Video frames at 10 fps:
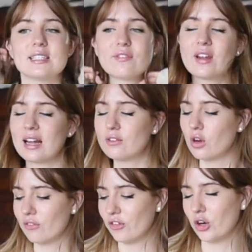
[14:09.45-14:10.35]
I feel like I've
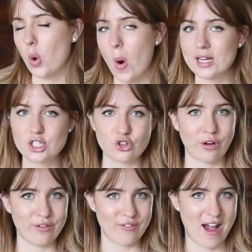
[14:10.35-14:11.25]
gone for an
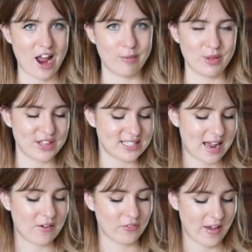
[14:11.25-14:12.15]
equestrian vibe with this
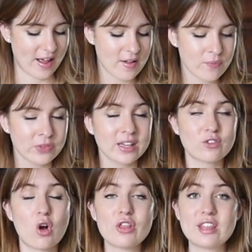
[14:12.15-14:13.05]
outfit. Got on